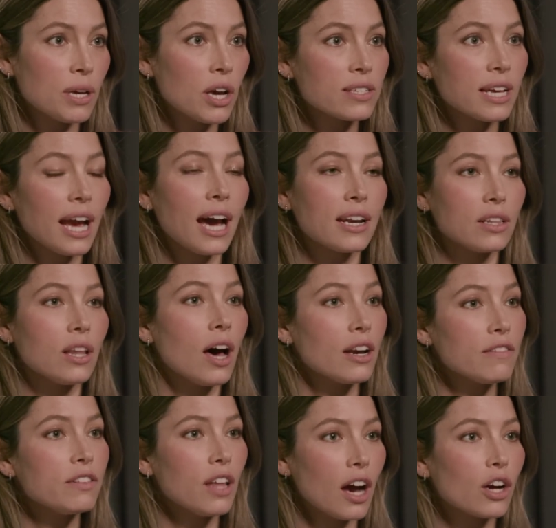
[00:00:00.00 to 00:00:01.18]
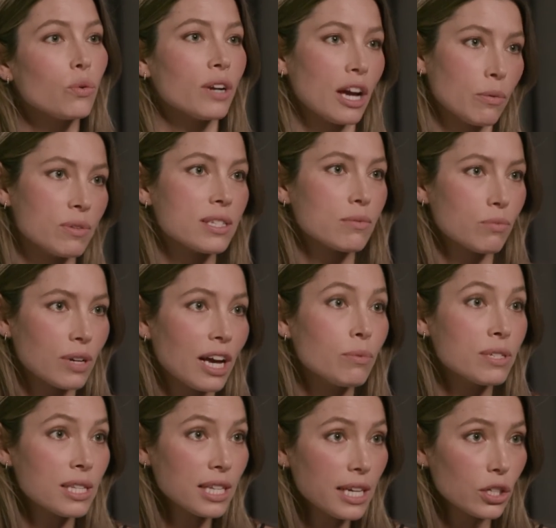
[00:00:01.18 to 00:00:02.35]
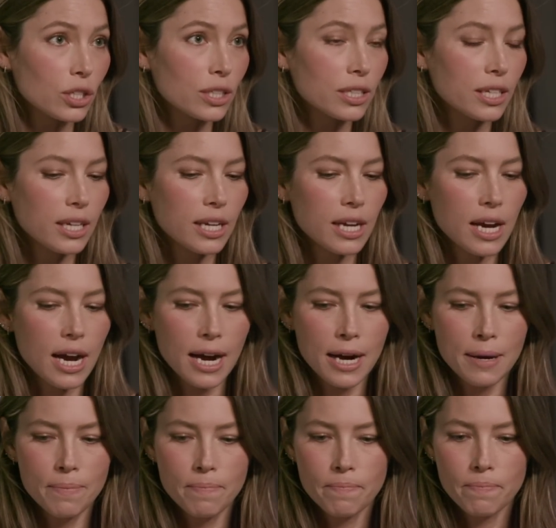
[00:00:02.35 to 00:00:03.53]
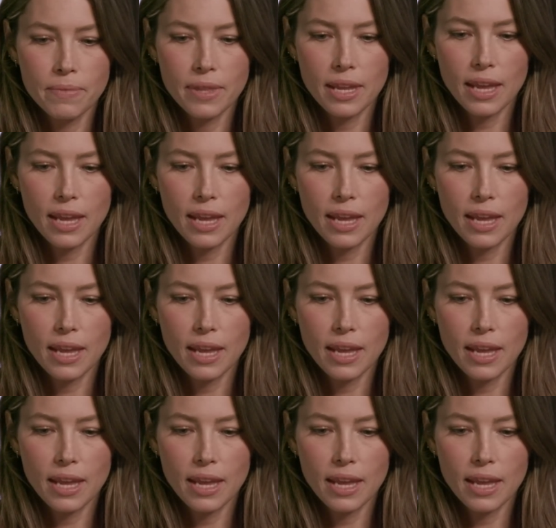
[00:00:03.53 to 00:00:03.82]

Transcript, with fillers: because I had a lot of luck when I was when I was little. Mm -hmm. um,